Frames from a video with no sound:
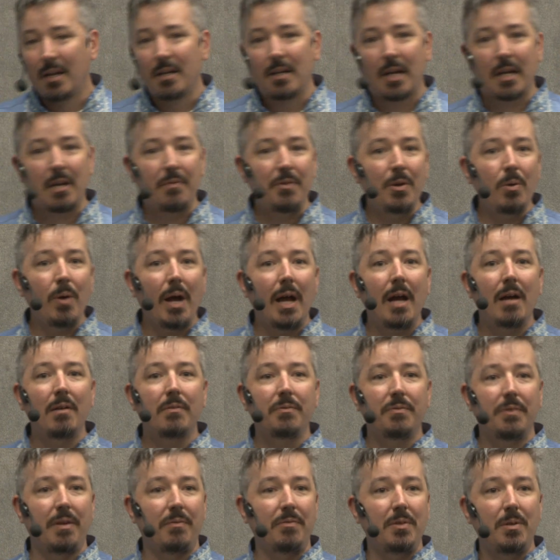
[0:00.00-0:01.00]
If you
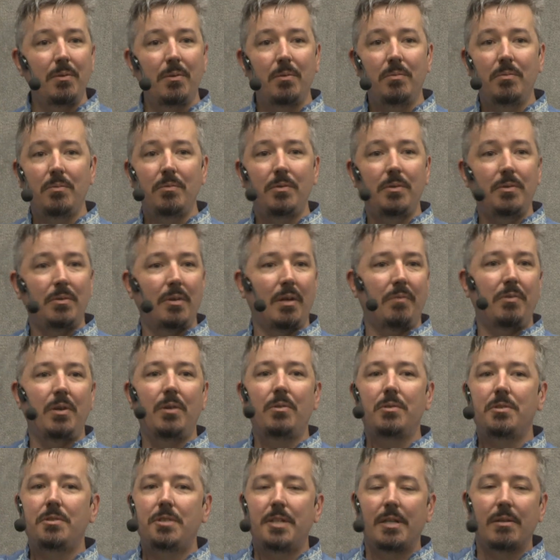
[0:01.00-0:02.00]

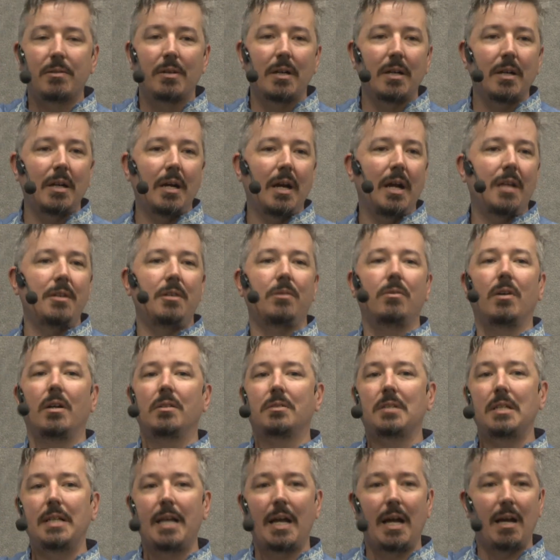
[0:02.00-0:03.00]
use Jira and you
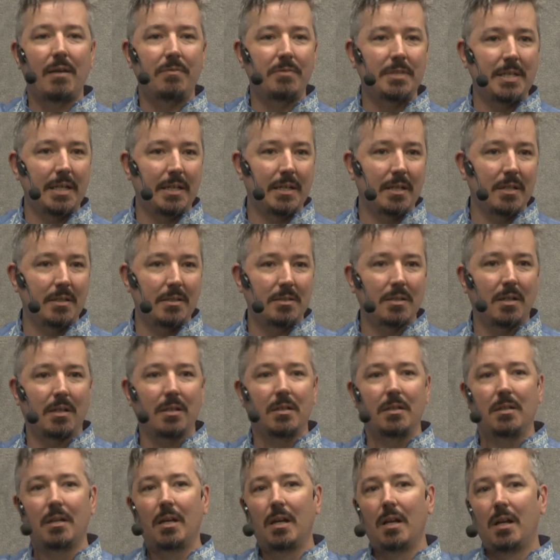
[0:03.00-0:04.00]
constantly have tickets
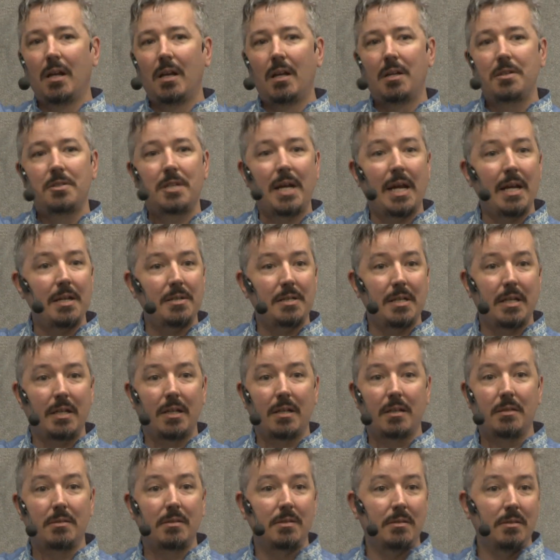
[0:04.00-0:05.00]
on
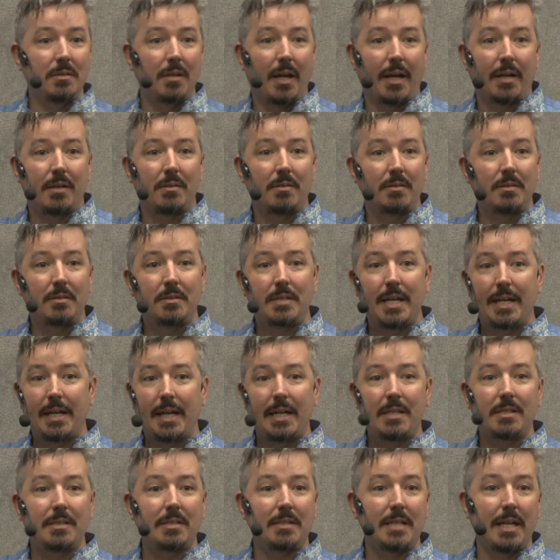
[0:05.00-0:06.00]
changing
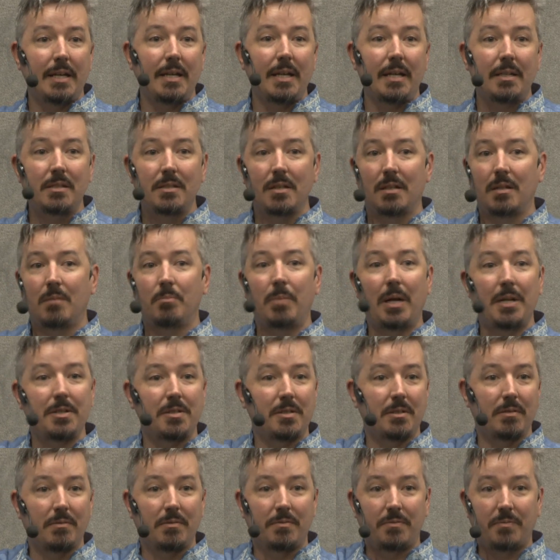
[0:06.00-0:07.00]
DNS settings on a
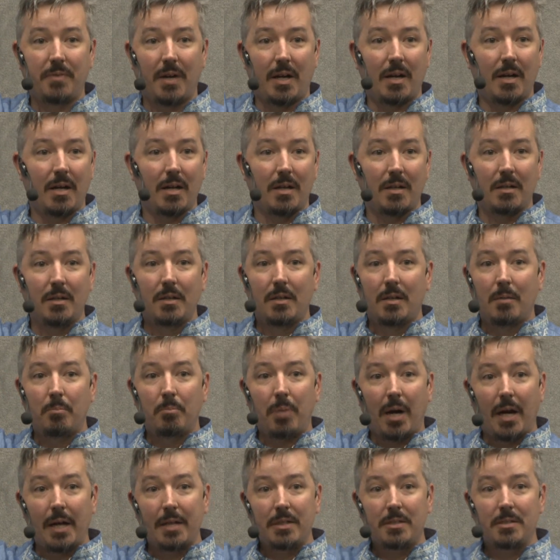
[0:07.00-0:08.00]
bunch of
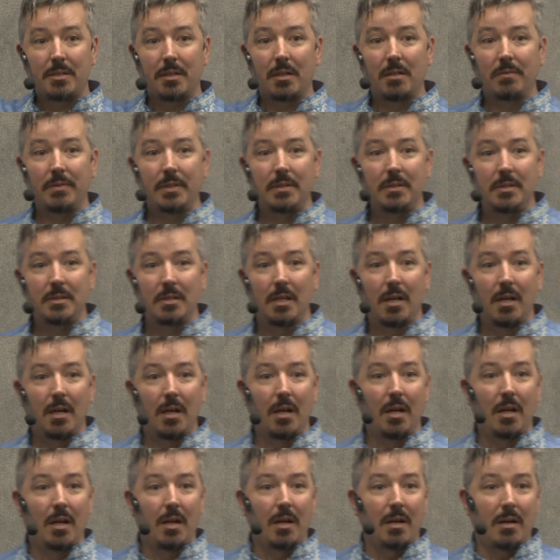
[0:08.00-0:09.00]
bind servers,
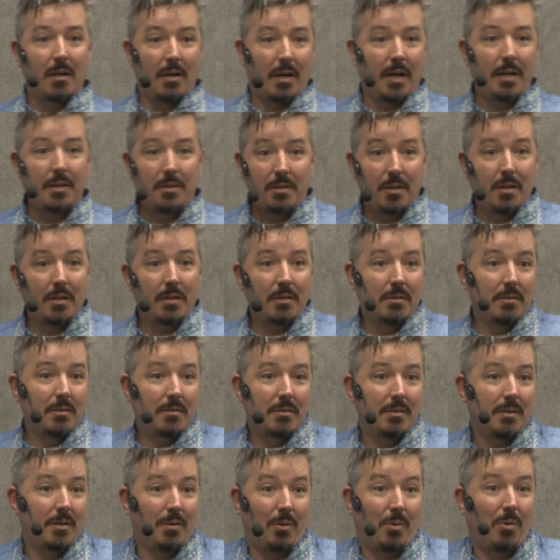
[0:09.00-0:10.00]
right? You
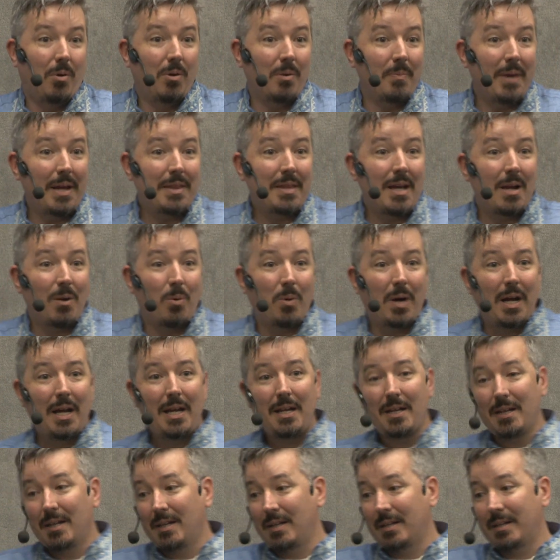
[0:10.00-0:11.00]
can automate that
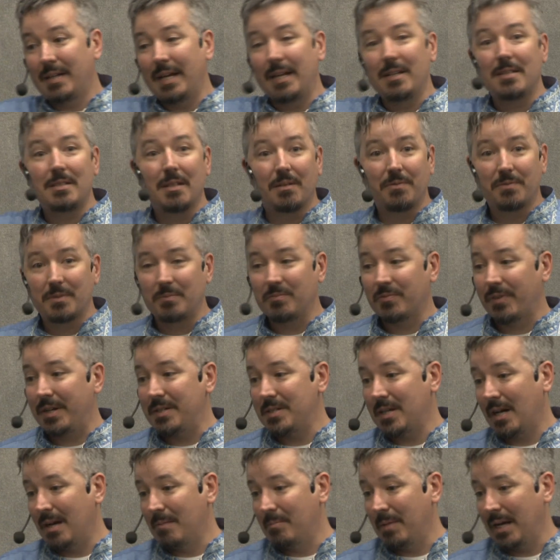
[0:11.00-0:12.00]
away, get yourself some free
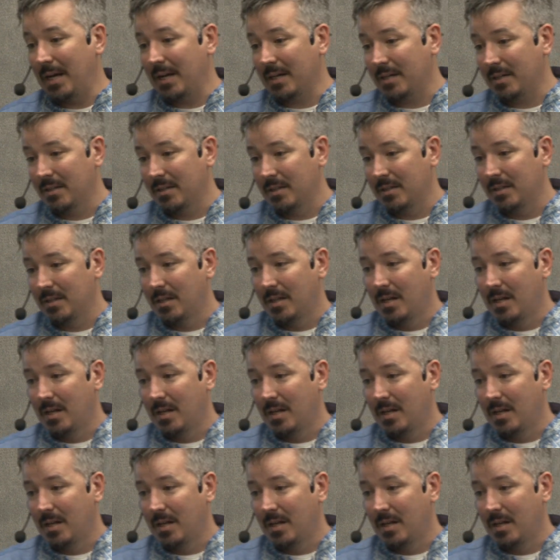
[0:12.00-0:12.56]
time back.